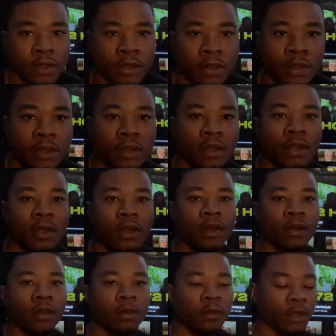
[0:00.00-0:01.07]
there.
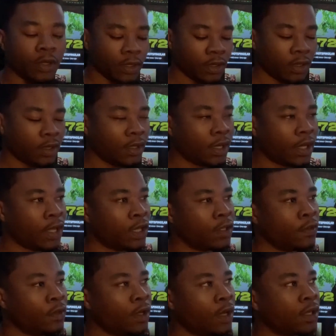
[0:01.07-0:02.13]
But in the last
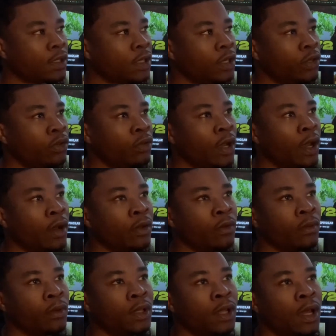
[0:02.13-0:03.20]
video, I say you gotta
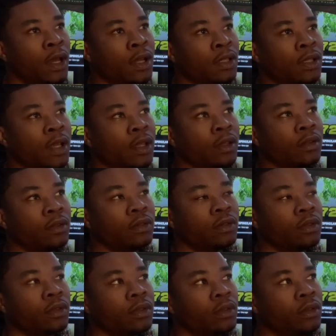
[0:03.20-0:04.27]
realize like
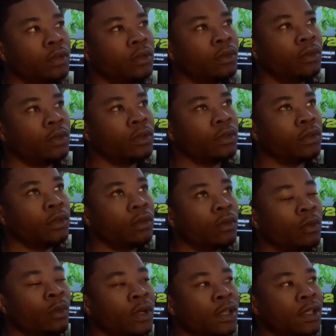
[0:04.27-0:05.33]

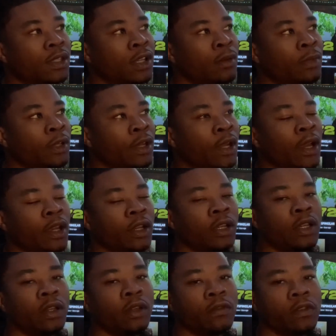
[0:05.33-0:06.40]
when something not
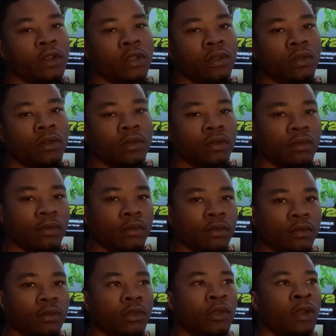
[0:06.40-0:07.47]
good for you.
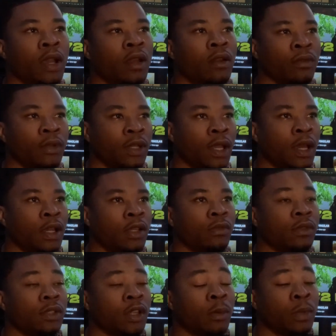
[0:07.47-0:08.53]
You gotta realize when
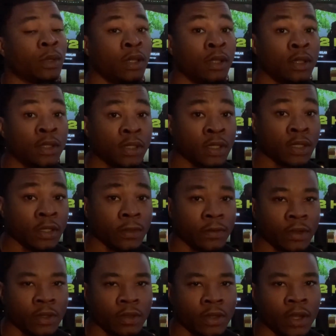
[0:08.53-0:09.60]
something is good for
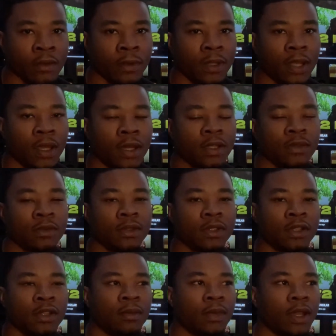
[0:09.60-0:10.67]
you. You gotta realize when
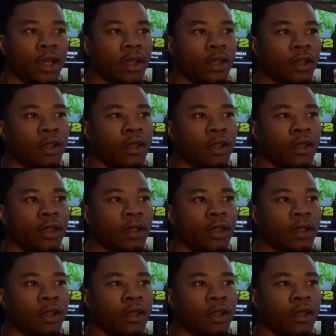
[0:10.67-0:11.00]
something not.